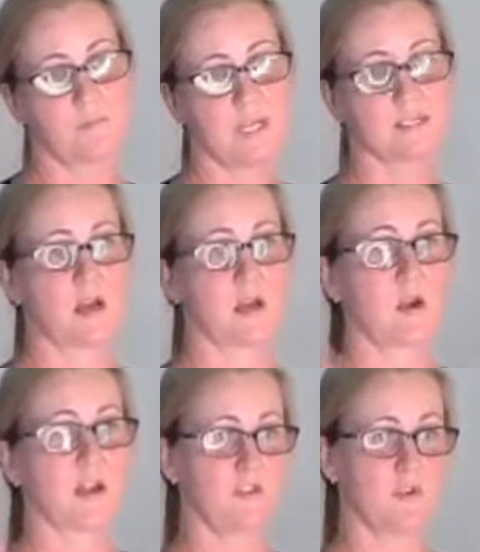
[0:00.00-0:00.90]
Pick a
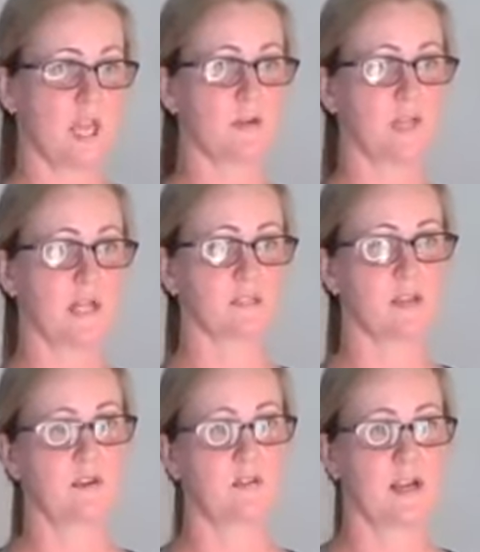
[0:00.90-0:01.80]
song. If you can't play a
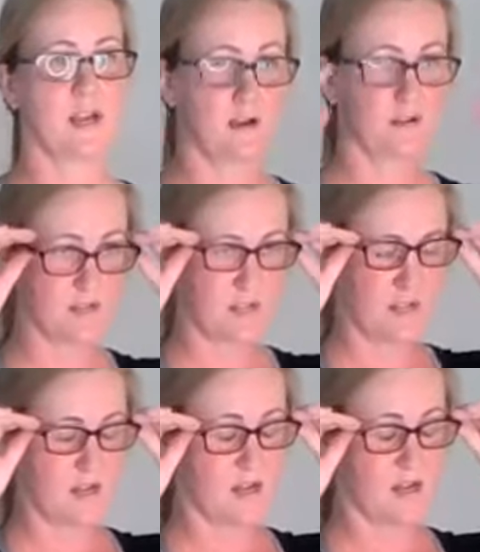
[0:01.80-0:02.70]
song right now,
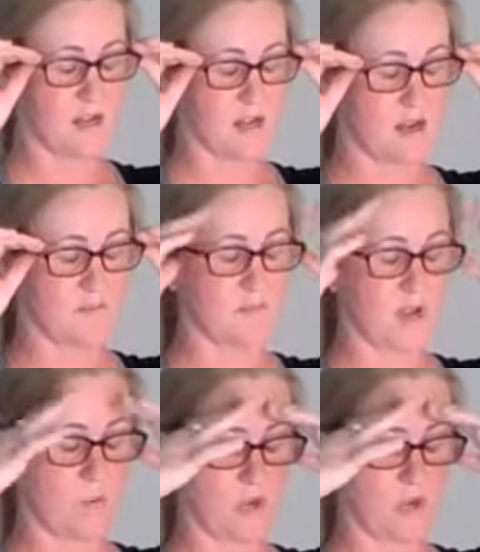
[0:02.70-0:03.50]
I